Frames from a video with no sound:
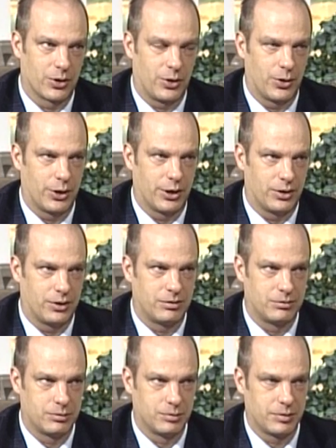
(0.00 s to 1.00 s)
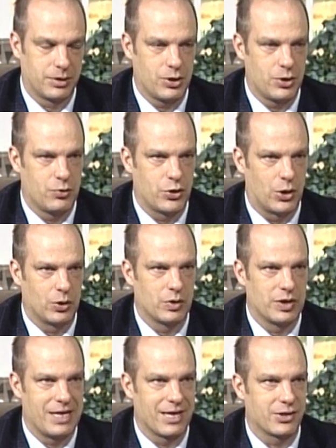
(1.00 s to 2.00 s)
oil, you
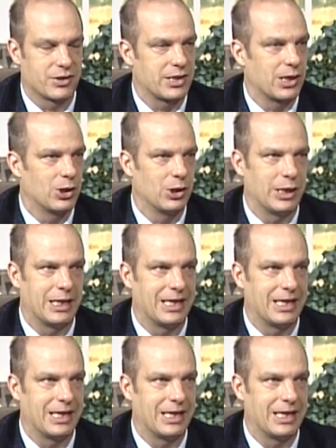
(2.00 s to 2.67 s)
don't necessarily